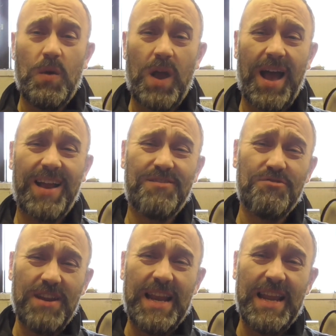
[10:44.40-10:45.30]
You
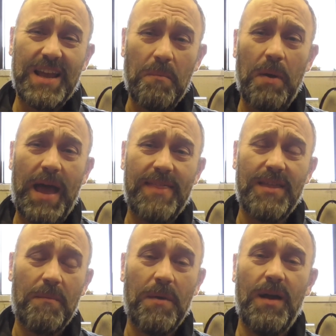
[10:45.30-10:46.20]
can't really
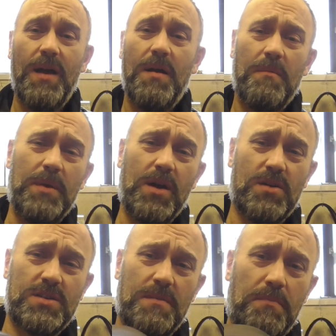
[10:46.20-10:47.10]
compare them
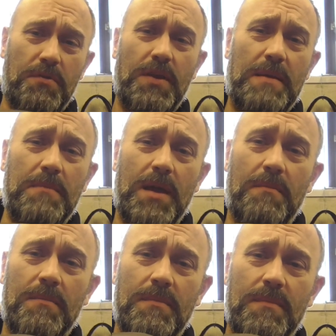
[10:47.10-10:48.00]
because the
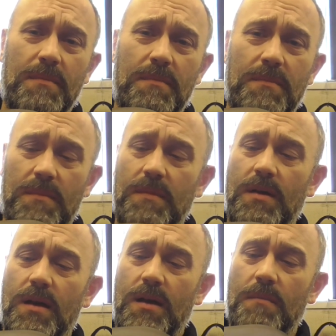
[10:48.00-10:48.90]
premium
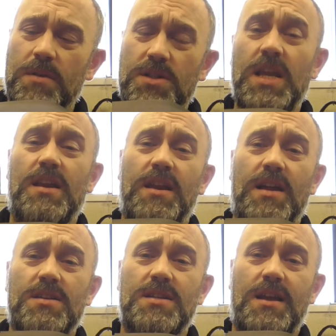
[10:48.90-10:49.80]

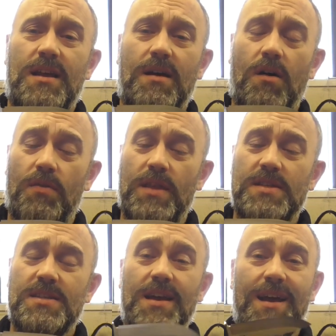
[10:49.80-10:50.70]
materials on
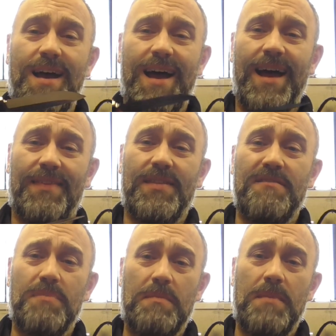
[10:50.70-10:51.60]
this, and
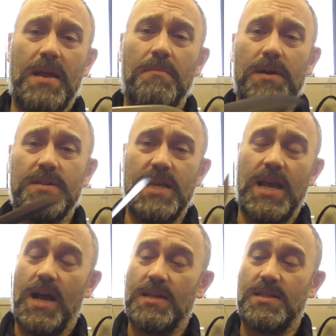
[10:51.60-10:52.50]
they've been made by
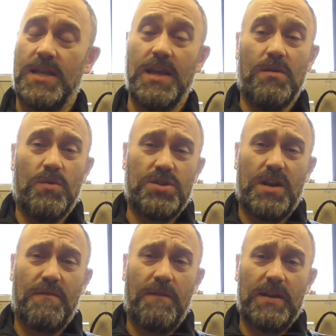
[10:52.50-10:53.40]
TRC,
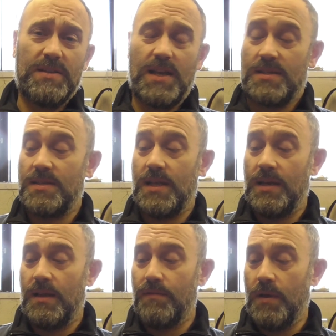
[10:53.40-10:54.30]
which are a
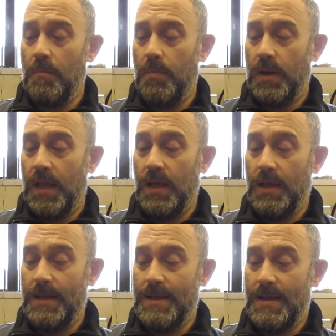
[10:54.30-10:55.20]
fantastic knife company,
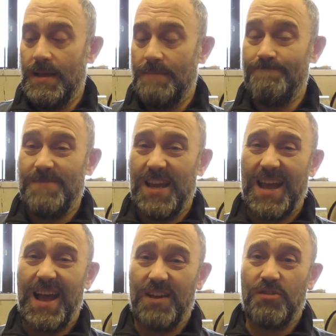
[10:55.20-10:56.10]

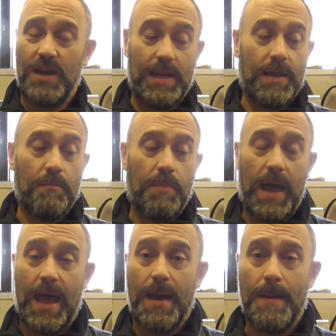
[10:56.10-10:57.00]
you can't really
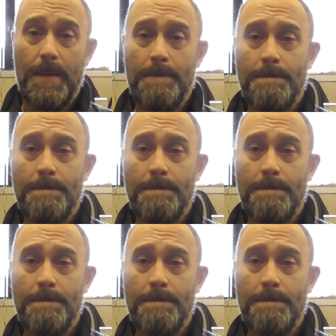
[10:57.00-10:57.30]
compare.